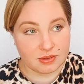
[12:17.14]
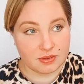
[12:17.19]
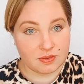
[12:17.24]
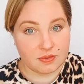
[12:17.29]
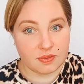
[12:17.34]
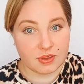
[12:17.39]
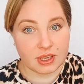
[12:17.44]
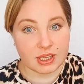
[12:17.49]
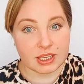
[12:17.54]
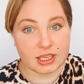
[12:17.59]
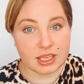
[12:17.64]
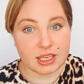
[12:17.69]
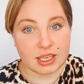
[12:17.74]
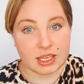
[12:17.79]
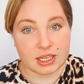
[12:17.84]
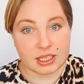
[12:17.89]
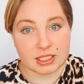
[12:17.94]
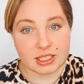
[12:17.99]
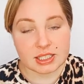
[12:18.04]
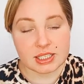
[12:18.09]

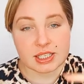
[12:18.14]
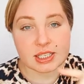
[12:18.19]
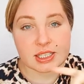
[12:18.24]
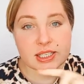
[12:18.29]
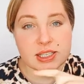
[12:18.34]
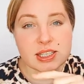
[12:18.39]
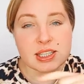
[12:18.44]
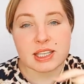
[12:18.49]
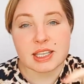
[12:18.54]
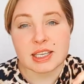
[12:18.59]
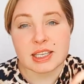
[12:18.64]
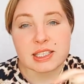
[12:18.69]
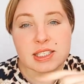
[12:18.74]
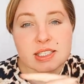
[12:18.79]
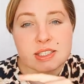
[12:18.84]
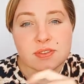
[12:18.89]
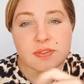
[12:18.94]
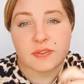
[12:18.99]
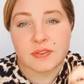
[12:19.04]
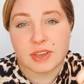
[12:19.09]
thinking, this is
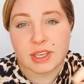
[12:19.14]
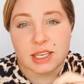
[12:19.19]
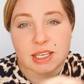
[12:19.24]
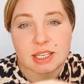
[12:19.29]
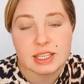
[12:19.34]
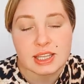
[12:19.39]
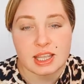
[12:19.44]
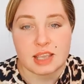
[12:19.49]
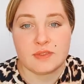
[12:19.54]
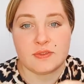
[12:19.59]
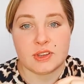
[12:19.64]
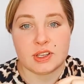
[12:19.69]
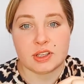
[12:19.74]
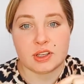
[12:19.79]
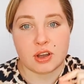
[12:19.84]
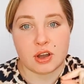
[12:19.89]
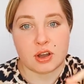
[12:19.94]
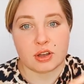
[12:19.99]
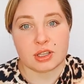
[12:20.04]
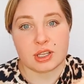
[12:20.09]
this thing Neville
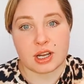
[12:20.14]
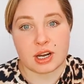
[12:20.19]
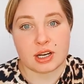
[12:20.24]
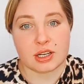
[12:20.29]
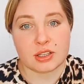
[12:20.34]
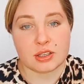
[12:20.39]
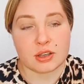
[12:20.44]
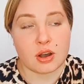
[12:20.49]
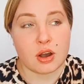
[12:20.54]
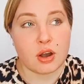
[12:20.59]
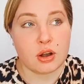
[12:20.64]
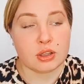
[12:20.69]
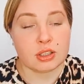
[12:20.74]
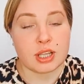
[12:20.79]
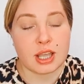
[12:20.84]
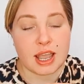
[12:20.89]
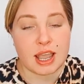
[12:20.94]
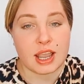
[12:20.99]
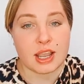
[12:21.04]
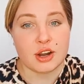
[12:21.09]
Goddard called
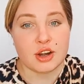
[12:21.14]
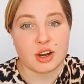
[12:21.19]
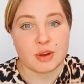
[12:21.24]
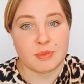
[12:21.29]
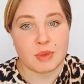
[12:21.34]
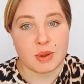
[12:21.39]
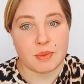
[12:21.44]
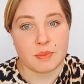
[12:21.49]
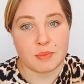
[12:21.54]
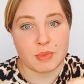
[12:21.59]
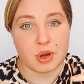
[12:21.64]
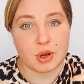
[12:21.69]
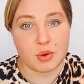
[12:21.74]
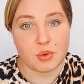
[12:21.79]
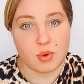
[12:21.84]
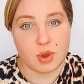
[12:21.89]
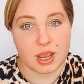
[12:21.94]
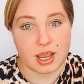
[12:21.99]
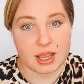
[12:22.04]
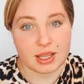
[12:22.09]
I remember
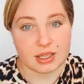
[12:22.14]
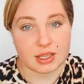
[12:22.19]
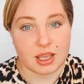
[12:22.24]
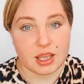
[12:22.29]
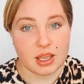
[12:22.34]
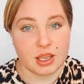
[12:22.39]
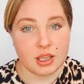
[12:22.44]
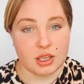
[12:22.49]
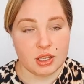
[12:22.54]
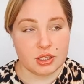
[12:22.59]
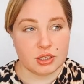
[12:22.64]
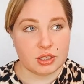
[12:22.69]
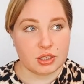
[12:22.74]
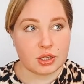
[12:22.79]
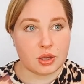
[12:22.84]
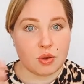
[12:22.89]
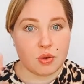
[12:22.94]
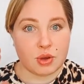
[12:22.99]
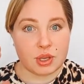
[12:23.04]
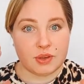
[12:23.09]
when.
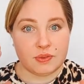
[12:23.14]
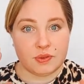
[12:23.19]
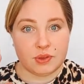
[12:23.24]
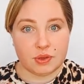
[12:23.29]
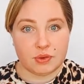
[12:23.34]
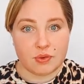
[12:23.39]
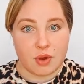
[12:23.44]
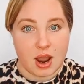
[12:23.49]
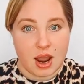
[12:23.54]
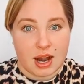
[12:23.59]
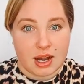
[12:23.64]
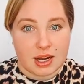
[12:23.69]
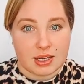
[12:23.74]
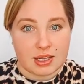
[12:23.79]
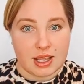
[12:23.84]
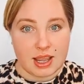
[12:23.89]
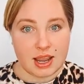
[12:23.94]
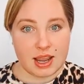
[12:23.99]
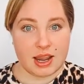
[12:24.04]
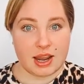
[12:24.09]
So if you are
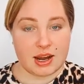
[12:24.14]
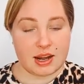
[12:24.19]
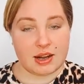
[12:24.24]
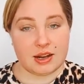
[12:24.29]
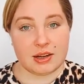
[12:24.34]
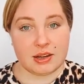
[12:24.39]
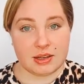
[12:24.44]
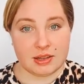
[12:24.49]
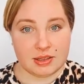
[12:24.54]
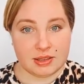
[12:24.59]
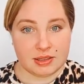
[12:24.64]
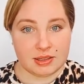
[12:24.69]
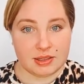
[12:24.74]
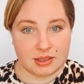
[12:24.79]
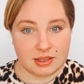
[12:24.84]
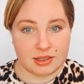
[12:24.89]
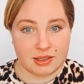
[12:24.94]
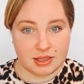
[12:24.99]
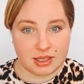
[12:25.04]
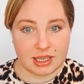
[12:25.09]
there,
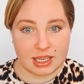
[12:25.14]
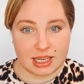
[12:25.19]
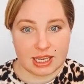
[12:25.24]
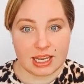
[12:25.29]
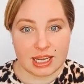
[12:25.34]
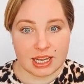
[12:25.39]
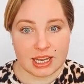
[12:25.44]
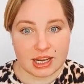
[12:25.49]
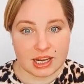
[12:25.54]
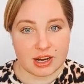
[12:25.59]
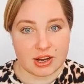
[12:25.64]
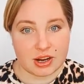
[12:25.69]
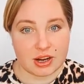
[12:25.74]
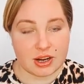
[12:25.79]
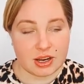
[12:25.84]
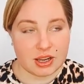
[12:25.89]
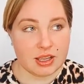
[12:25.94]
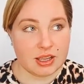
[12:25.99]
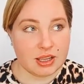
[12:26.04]
here,